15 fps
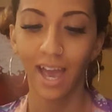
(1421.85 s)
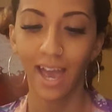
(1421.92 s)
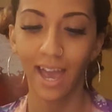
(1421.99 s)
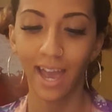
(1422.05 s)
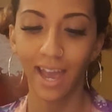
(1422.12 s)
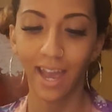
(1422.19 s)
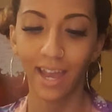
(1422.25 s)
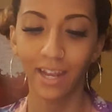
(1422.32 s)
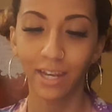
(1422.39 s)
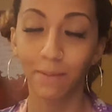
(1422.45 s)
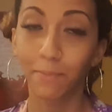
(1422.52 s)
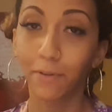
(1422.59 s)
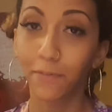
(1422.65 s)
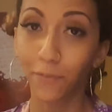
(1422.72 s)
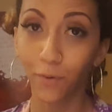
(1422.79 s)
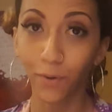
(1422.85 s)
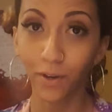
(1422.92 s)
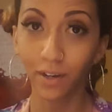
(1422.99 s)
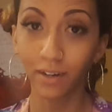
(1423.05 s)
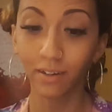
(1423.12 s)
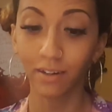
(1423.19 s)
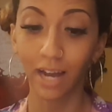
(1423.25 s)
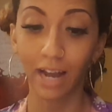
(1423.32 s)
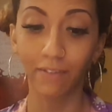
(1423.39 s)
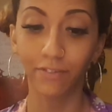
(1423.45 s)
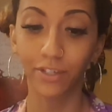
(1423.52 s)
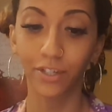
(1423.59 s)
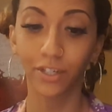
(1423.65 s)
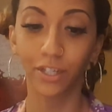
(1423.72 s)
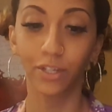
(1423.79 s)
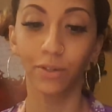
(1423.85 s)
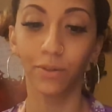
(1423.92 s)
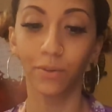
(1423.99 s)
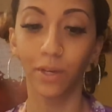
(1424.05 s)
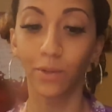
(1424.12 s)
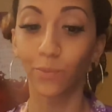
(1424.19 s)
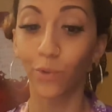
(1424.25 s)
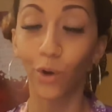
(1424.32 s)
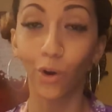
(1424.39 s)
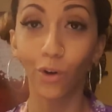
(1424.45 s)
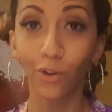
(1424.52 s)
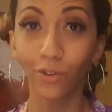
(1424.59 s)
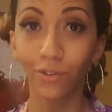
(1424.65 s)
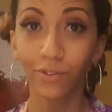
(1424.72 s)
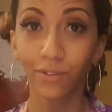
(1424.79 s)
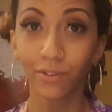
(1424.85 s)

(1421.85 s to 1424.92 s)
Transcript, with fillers: And number four, after you enroll,